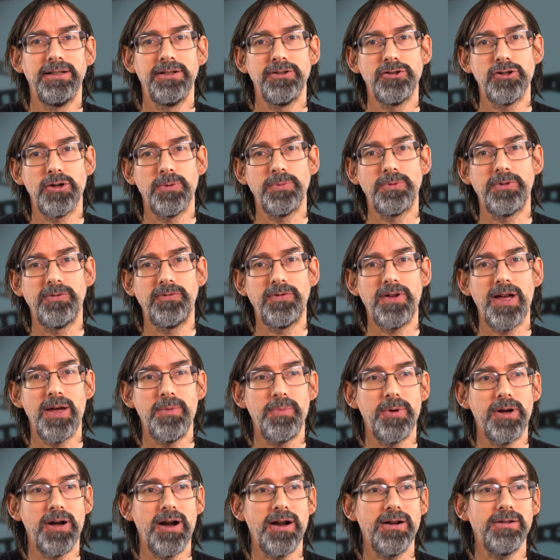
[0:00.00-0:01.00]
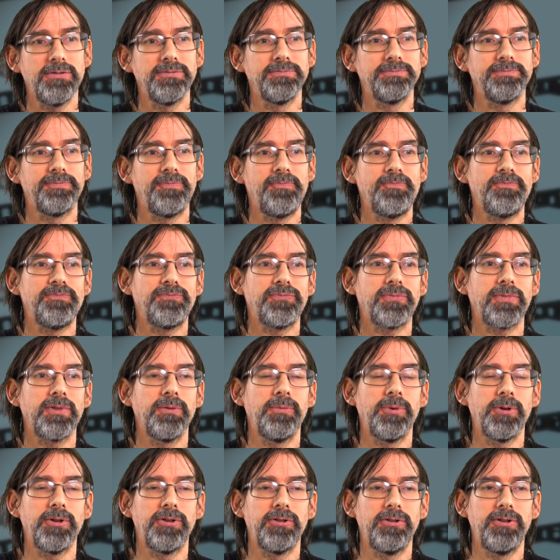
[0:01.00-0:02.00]
chopped a fair bit out,
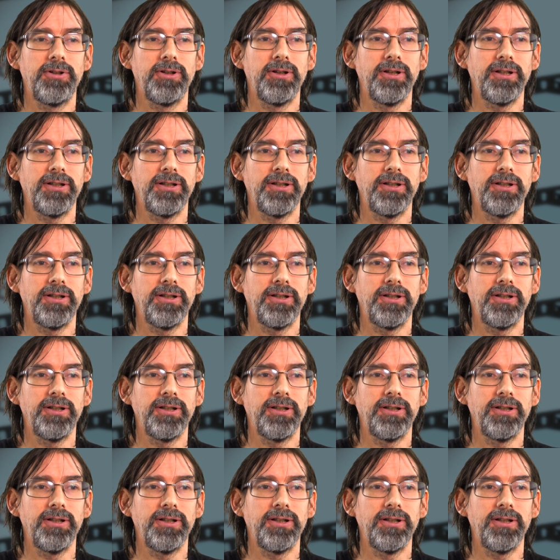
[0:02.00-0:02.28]
but